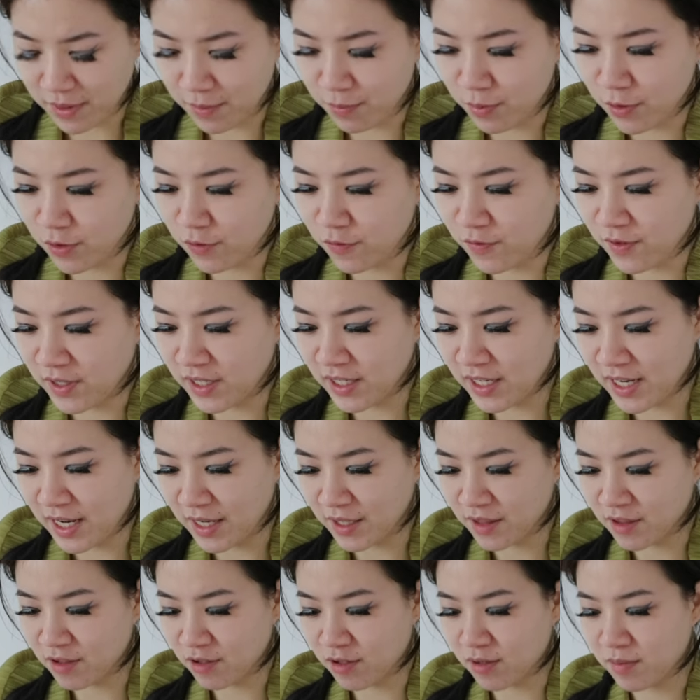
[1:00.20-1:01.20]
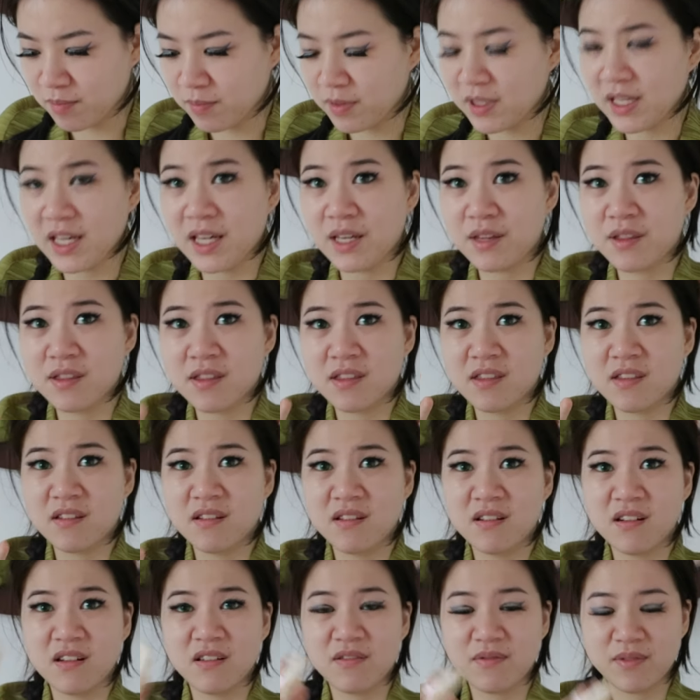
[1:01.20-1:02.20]
the poof in a nicer place.
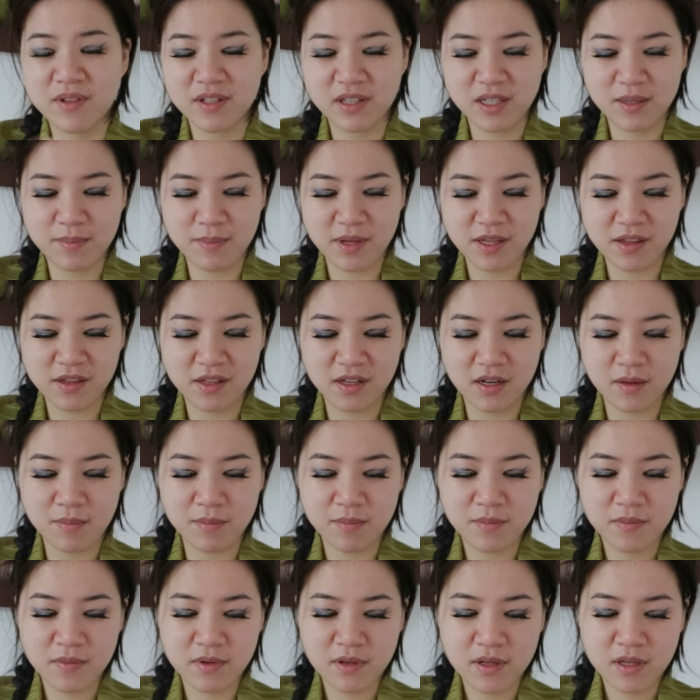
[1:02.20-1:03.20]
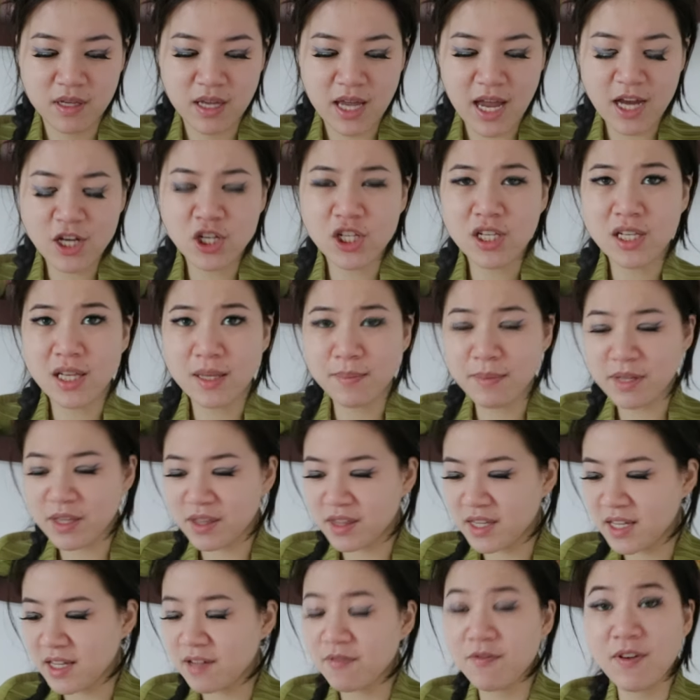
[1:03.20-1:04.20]
I really messed it up. Actually, let me
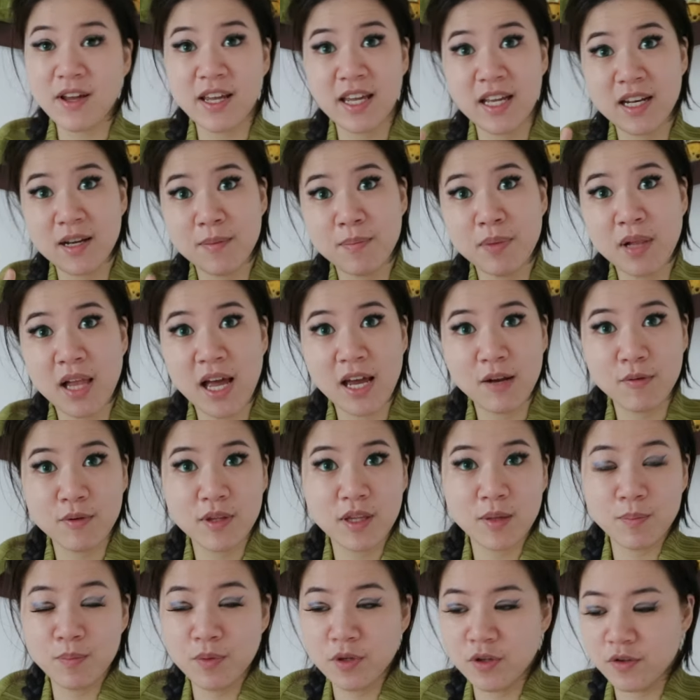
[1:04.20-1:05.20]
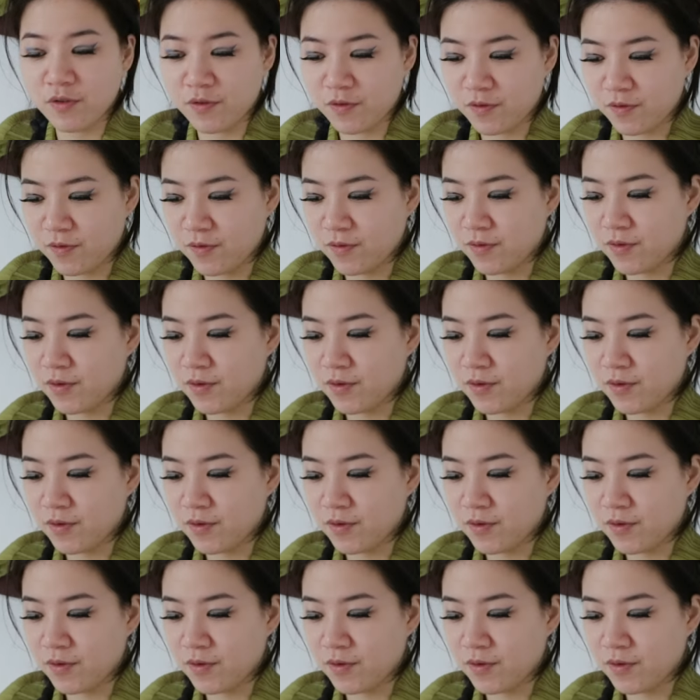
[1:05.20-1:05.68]
see if I can apply it with a poof.